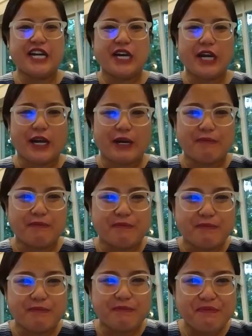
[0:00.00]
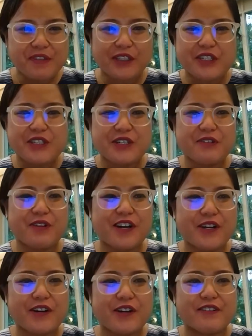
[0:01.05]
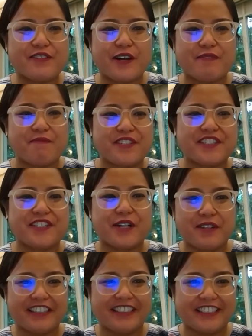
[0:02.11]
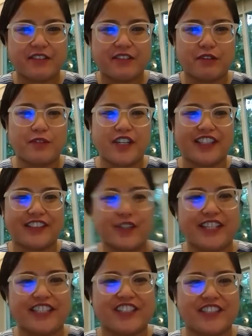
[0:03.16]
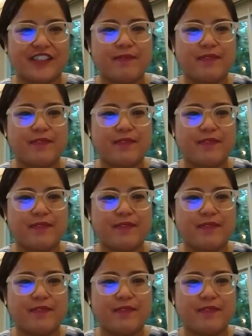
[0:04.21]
Not sure where you're from, sir, but we got your question.